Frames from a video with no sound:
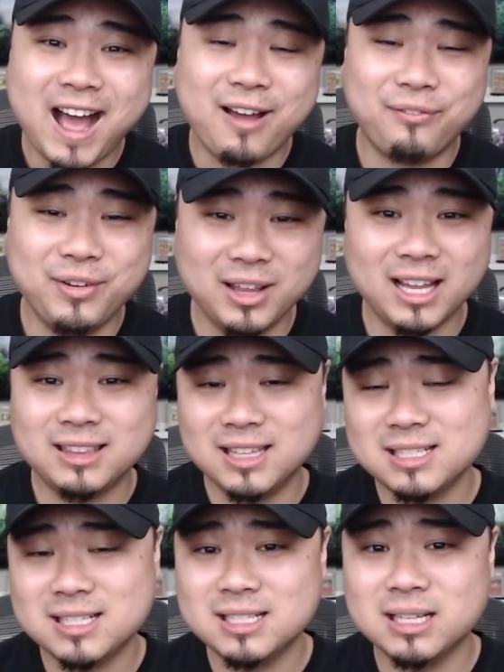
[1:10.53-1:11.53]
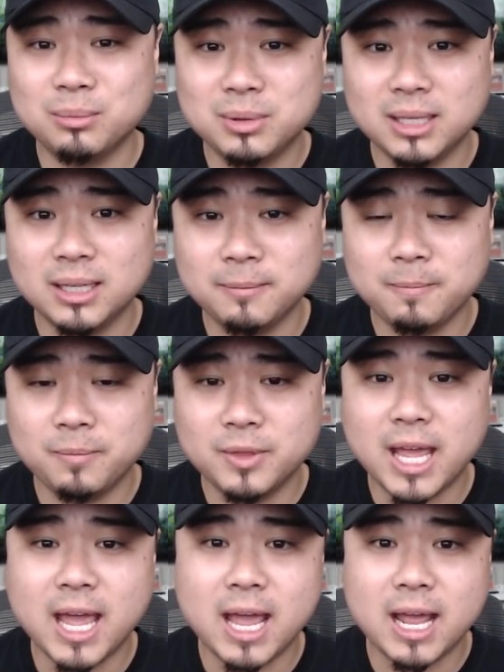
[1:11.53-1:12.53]
i feel like this is something
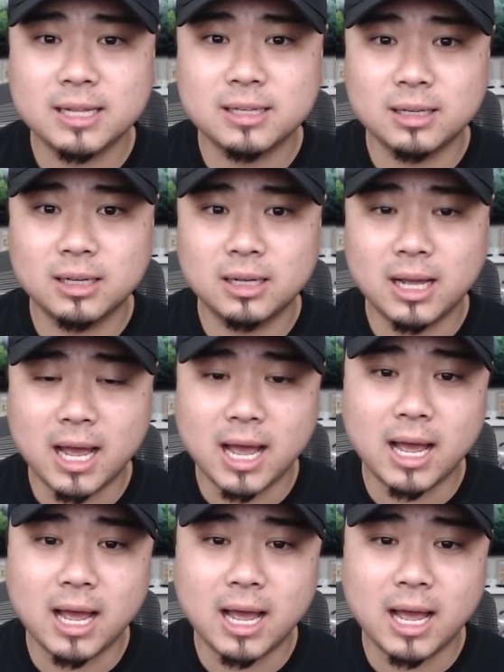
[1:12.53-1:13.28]
that uh,